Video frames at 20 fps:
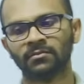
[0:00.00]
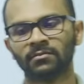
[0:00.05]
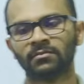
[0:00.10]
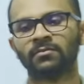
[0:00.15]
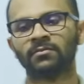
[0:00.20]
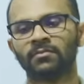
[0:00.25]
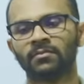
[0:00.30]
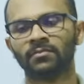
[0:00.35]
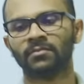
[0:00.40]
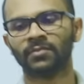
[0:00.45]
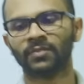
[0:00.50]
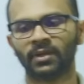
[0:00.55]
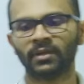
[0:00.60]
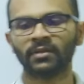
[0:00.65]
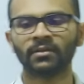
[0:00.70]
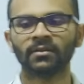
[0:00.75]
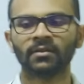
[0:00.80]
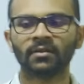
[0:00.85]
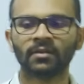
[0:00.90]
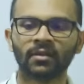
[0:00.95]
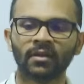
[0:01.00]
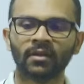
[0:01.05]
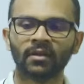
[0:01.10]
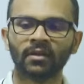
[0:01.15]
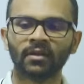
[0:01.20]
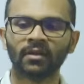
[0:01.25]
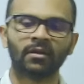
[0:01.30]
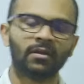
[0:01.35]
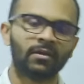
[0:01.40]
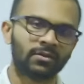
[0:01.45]
Right?
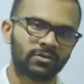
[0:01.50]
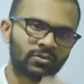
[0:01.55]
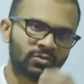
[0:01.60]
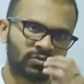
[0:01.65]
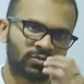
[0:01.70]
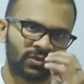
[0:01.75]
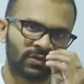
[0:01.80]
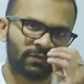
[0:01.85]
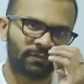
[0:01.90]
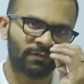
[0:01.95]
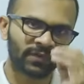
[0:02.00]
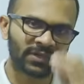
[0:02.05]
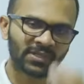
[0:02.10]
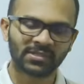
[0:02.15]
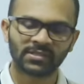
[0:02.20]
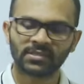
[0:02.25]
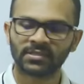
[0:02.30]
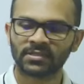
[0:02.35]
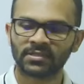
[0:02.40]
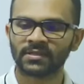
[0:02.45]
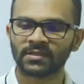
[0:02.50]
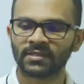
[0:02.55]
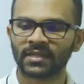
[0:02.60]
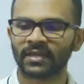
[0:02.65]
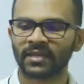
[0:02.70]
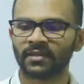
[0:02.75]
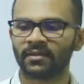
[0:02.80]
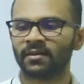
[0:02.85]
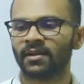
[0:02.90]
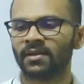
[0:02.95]
So the first
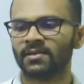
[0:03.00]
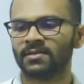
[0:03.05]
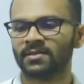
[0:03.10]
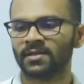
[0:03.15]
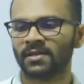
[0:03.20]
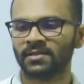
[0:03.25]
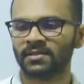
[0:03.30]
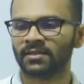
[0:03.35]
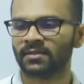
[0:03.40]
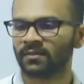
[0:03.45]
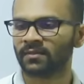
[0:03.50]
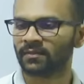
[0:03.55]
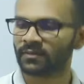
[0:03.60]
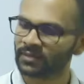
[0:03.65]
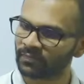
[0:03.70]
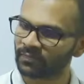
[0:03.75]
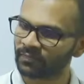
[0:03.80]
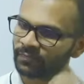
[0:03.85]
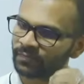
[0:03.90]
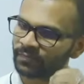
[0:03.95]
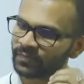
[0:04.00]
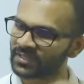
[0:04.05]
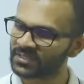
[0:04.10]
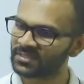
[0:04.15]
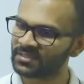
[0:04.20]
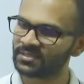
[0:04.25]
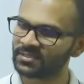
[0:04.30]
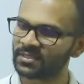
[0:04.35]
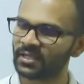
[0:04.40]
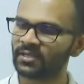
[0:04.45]
categorization, the first
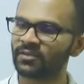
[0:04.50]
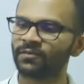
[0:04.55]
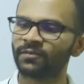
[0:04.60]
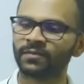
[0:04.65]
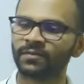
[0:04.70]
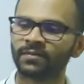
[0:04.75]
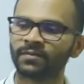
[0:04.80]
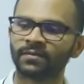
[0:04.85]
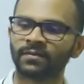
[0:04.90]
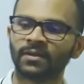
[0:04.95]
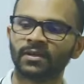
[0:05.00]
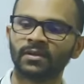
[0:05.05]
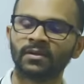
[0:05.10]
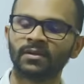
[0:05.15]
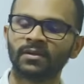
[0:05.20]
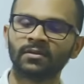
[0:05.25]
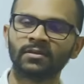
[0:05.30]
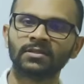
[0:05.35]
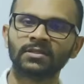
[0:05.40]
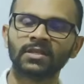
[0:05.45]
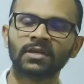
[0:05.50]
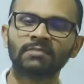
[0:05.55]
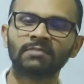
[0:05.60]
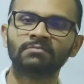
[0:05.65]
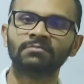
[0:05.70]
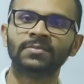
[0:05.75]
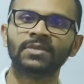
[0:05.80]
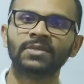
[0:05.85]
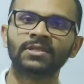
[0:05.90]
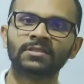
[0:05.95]
set of
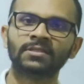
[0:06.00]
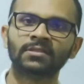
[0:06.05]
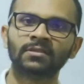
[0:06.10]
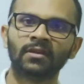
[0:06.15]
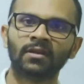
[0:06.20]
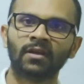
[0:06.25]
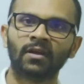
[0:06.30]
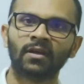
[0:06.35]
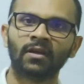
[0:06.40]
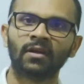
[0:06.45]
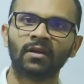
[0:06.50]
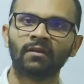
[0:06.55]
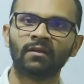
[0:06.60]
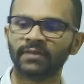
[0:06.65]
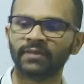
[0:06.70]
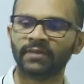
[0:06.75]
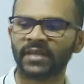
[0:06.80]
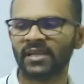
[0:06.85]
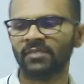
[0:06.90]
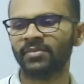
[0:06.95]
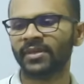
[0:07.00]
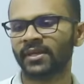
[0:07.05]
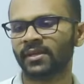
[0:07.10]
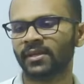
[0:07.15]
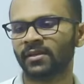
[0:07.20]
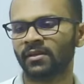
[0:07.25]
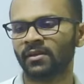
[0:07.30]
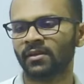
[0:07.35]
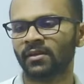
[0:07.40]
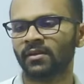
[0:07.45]
numbers will be
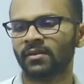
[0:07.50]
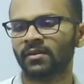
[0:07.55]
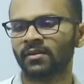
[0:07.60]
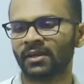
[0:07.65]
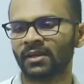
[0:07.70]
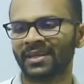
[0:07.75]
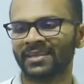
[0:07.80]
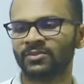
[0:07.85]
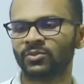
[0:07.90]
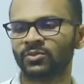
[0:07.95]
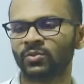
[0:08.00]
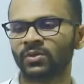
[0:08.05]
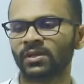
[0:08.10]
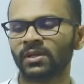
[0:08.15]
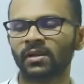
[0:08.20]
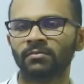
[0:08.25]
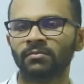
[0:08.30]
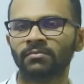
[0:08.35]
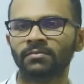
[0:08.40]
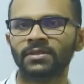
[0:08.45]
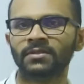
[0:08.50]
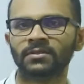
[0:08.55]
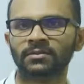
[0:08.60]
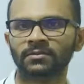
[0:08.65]
natural numbers.